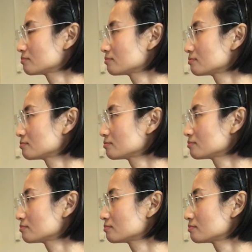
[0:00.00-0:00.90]

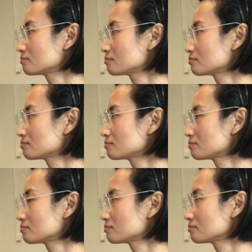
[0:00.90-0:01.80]

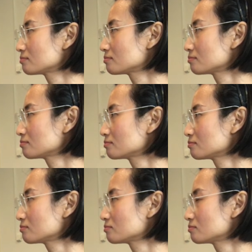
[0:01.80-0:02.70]

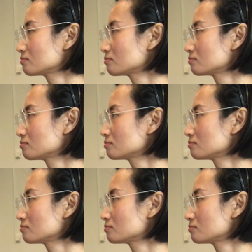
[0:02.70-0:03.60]

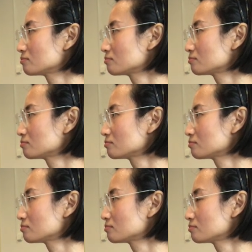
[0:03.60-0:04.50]

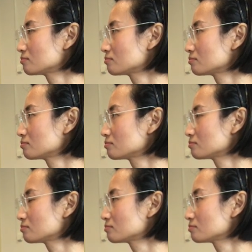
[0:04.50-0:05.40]

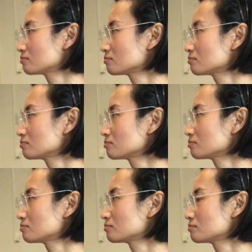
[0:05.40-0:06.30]

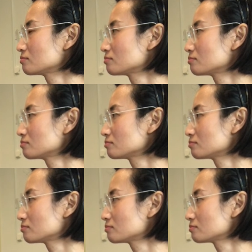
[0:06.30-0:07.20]

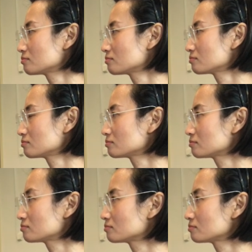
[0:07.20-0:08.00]
This person isn't speaking.